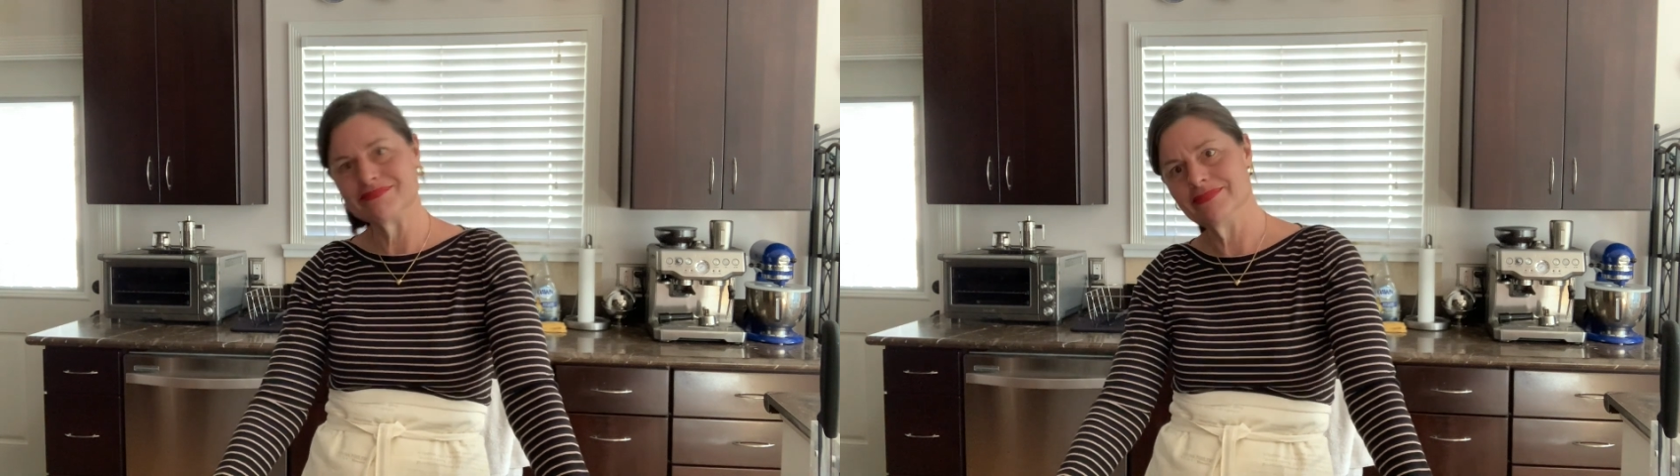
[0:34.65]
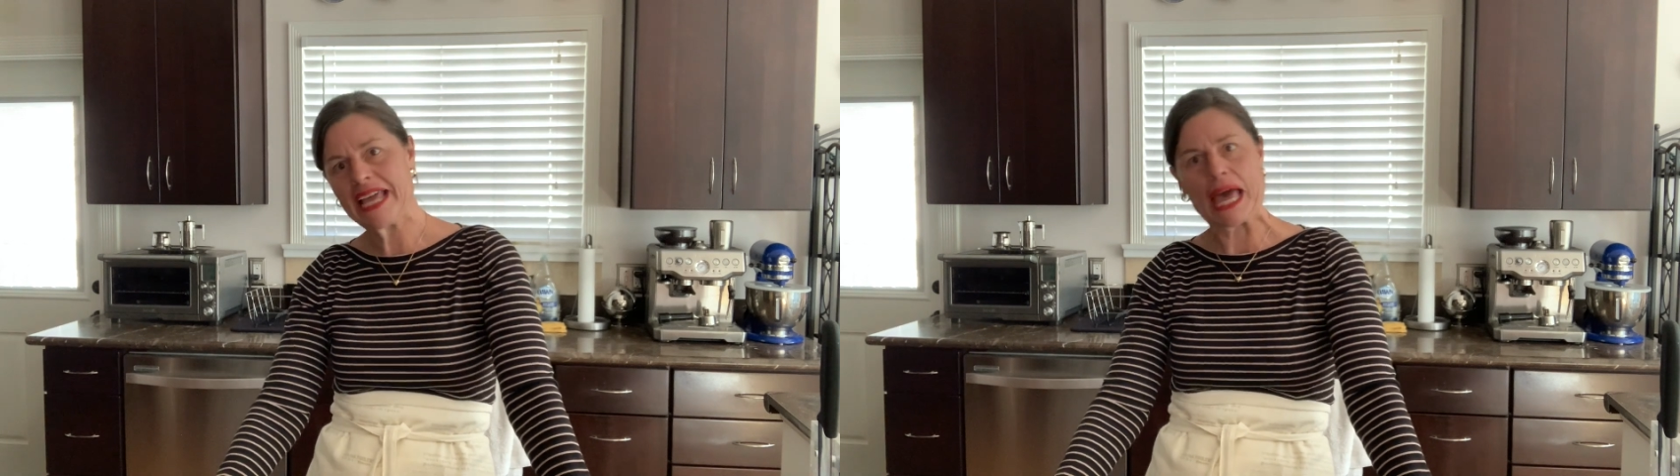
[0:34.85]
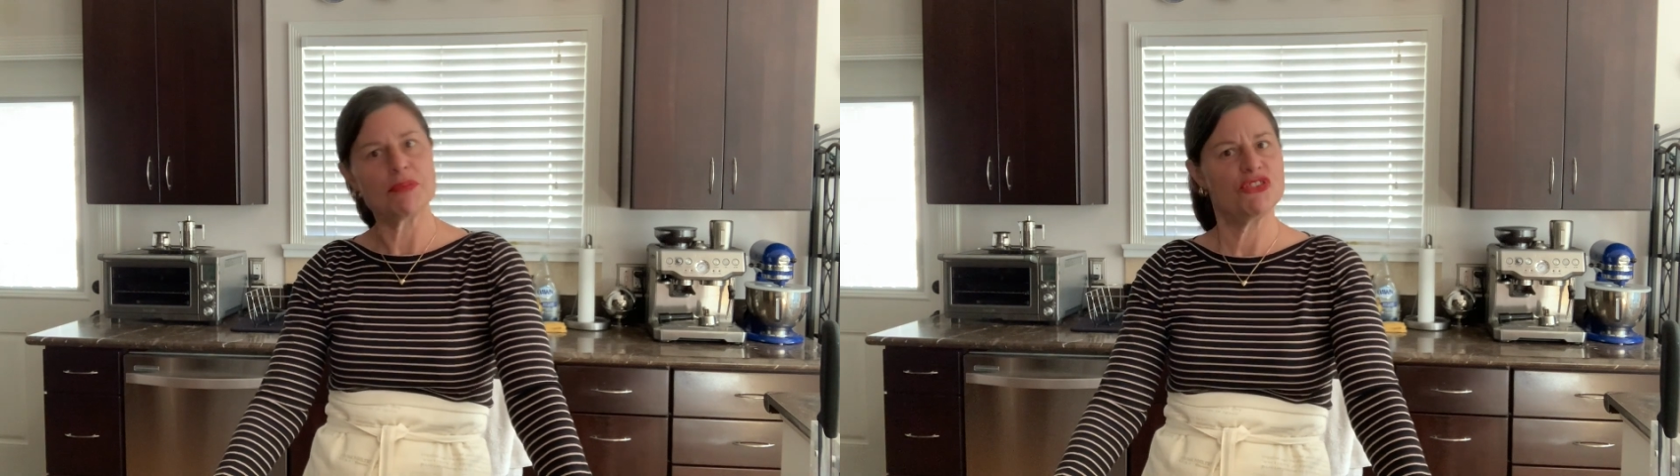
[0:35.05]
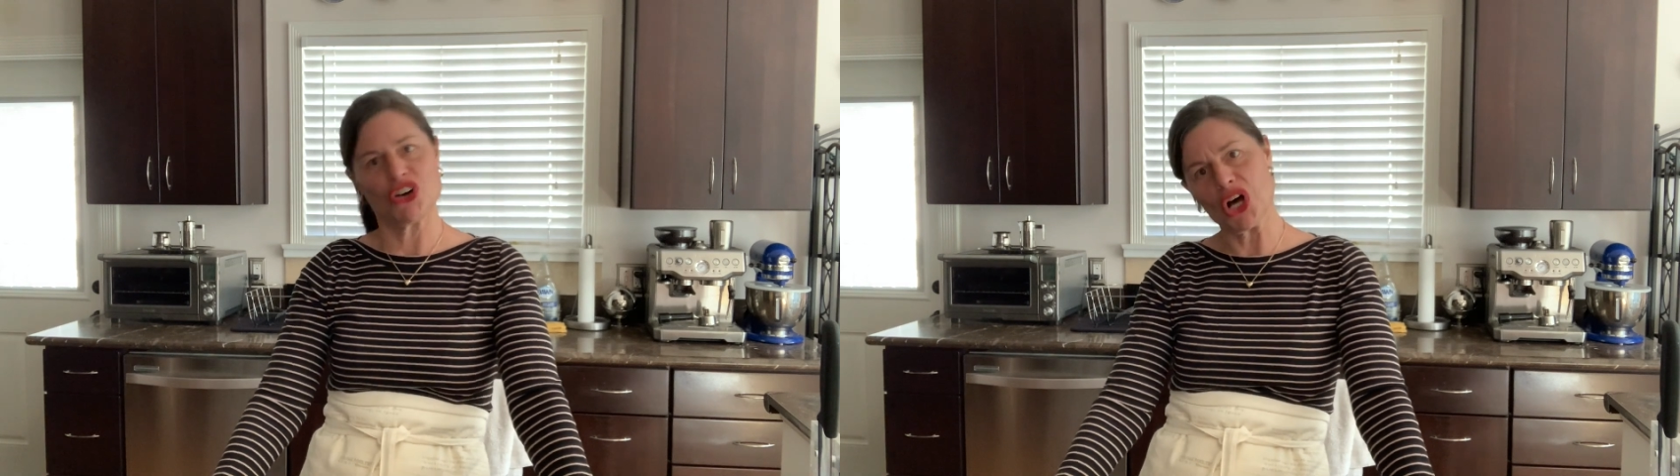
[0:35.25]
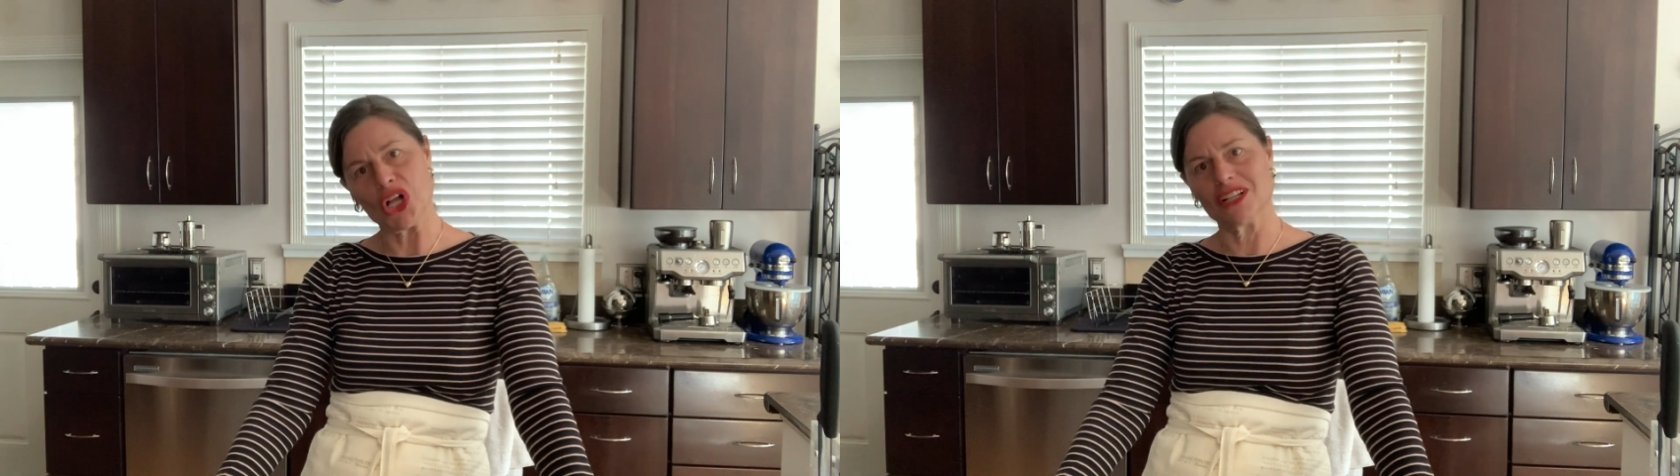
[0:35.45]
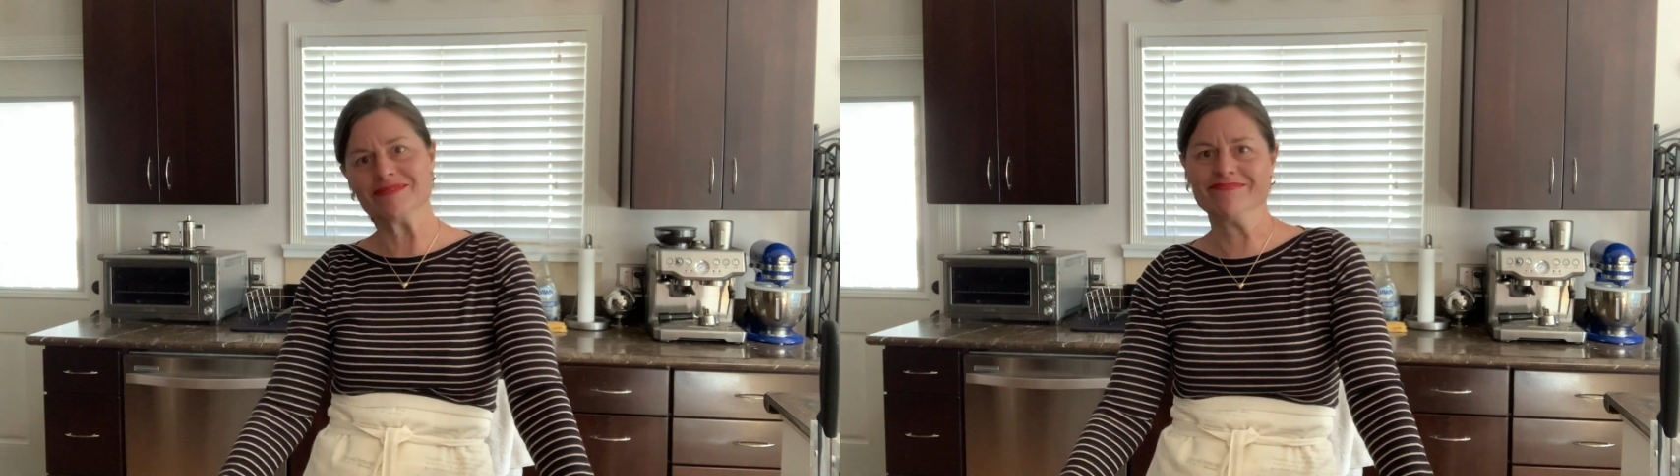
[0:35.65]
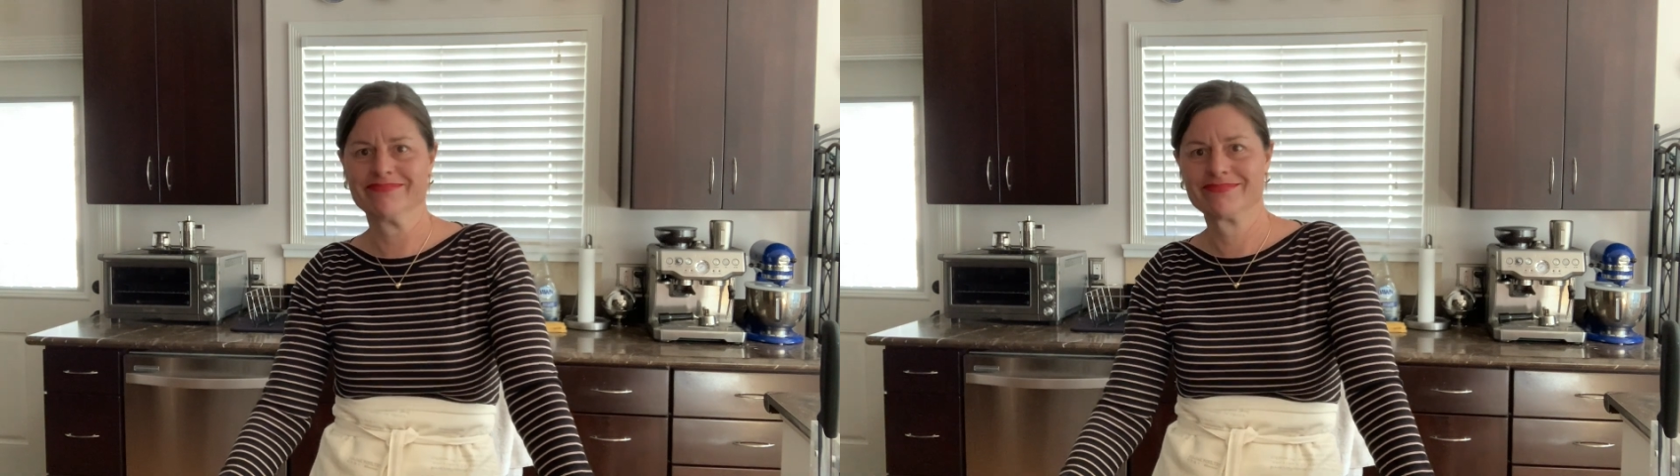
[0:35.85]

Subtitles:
Happy fall.